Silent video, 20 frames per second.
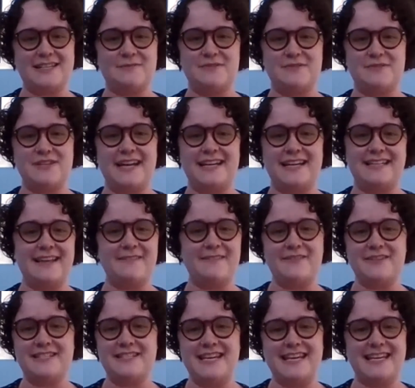which I had
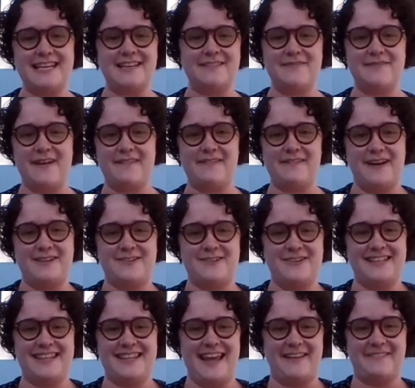never taken a
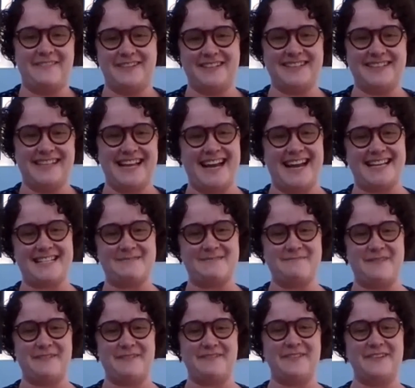500 level class
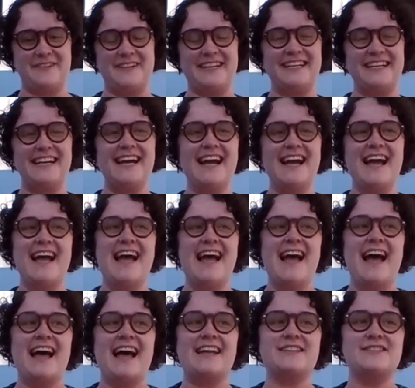before.
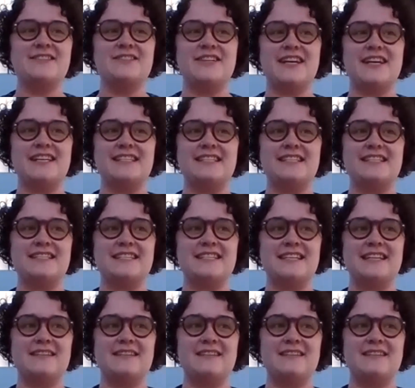And just